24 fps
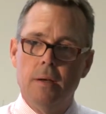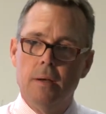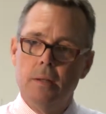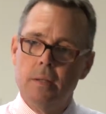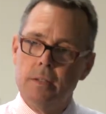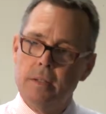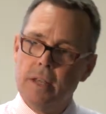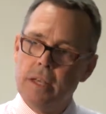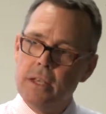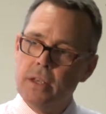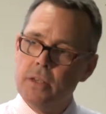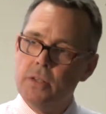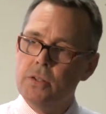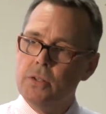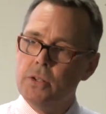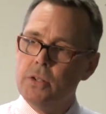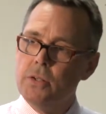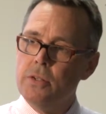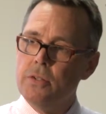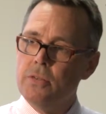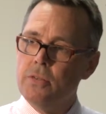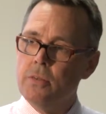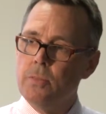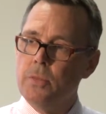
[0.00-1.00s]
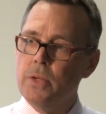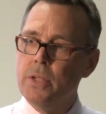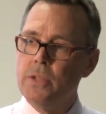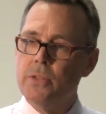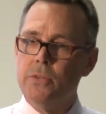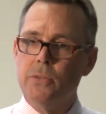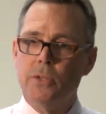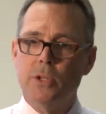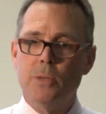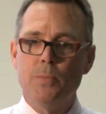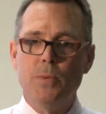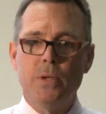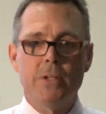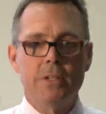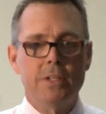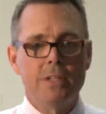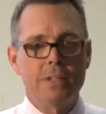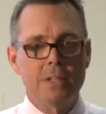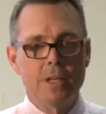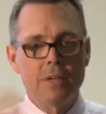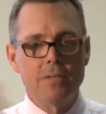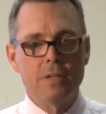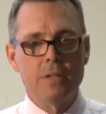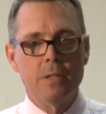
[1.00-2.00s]
taking students from regional
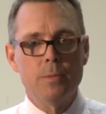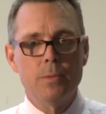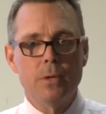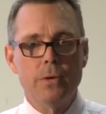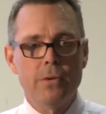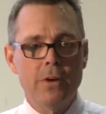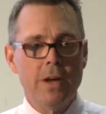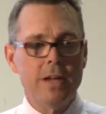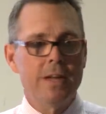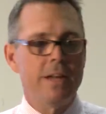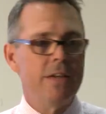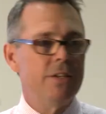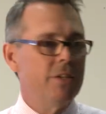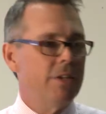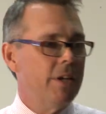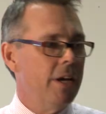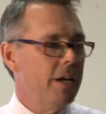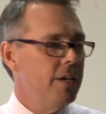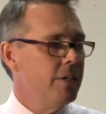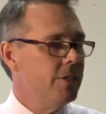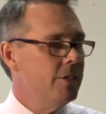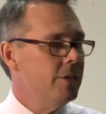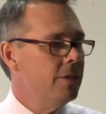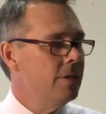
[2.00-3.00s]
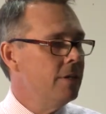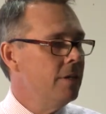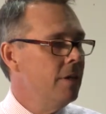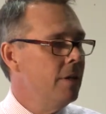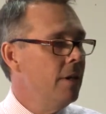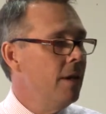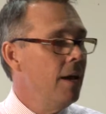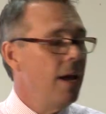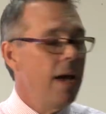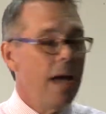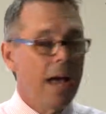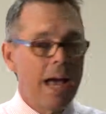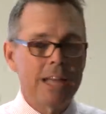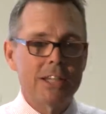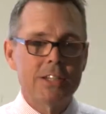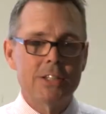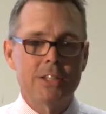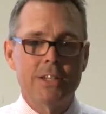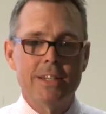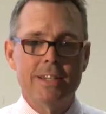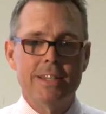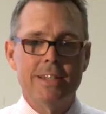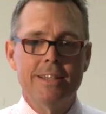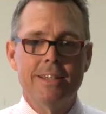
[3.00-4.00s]
communities, giving them a great education,
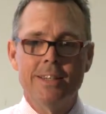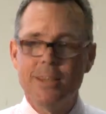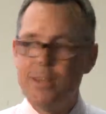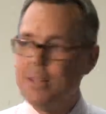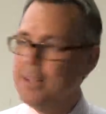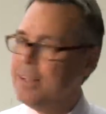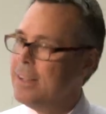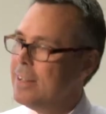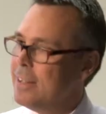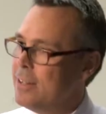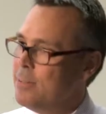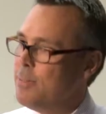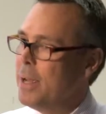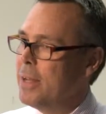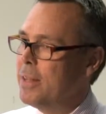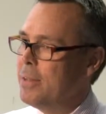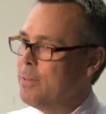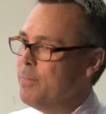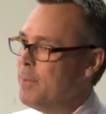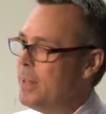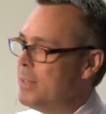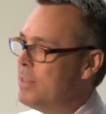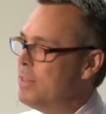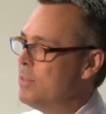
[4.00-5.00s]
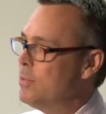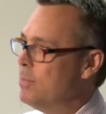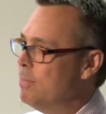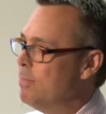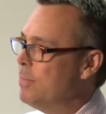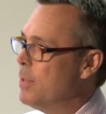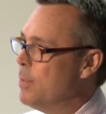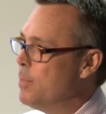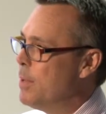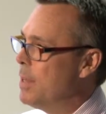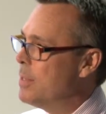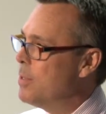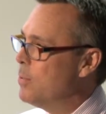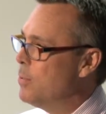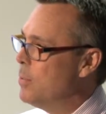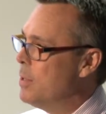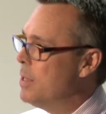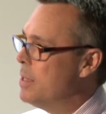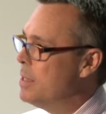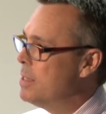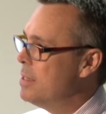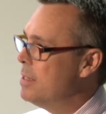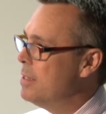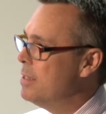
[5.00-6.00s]
actually can make the matter
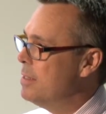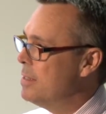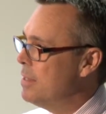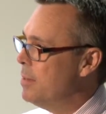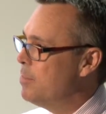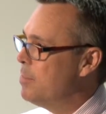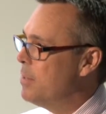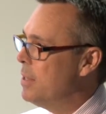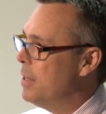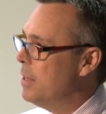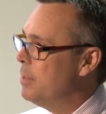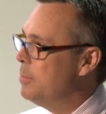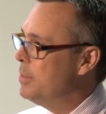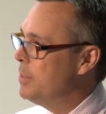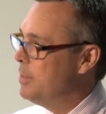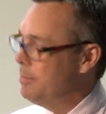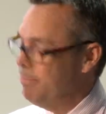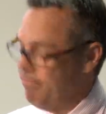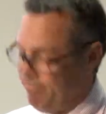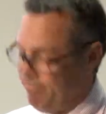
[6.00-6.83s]
worse sometimes.